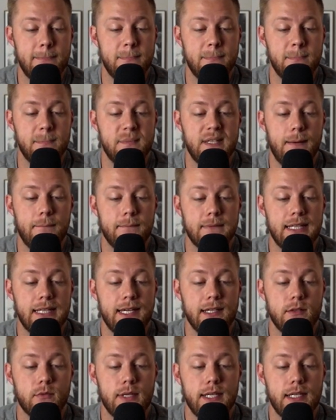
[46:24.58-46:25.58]
yep,
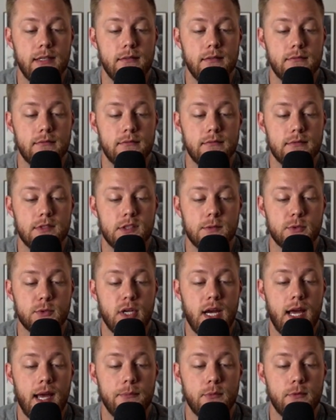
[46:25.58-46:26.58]
like, rate,
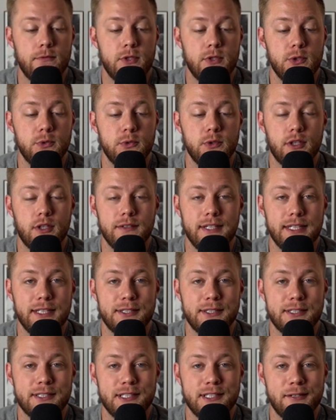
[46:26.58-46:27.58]
subscribe, review, all that
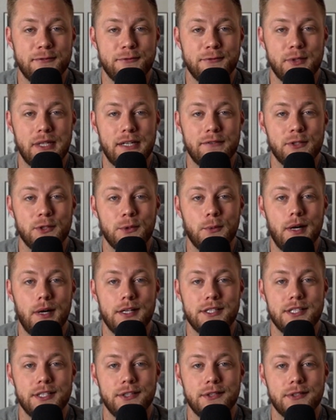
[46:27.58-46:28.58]
good stuff wherever you're
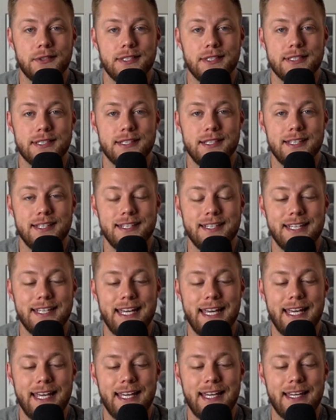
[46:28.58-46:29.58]
watching or listening.
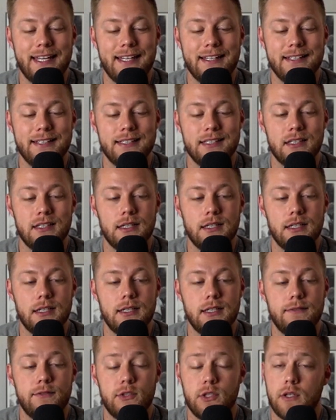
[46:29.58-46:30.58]
And
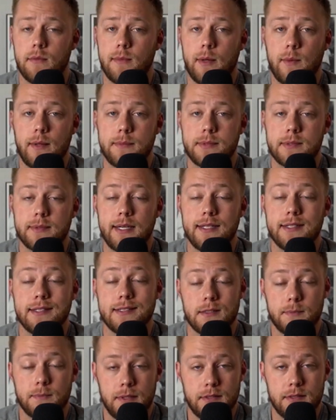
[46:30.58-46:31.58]
if you go to my website,
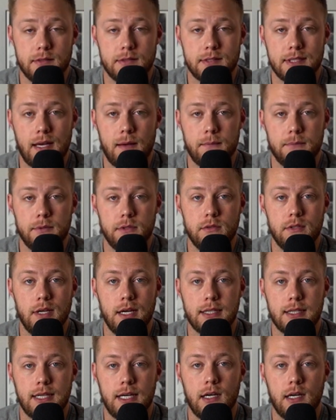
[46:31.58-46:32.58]

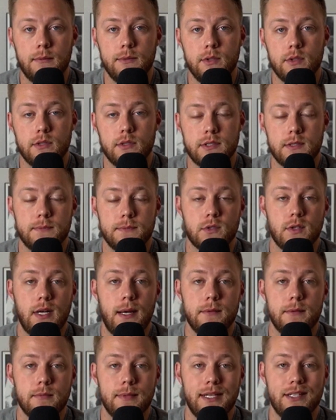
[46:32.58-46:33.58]
spencerscottpugh.com, you can subscribe
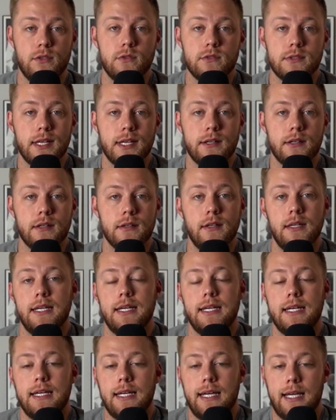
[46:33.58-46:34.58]
to my newsletter,
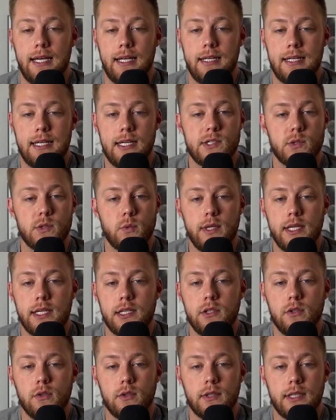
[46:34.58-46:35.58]
and each week
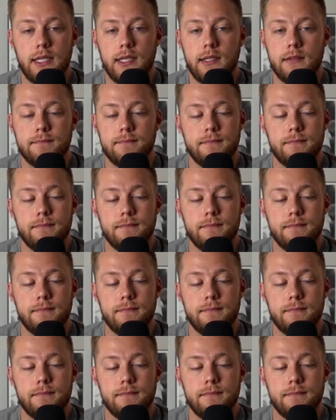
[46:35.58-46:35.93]
you'll get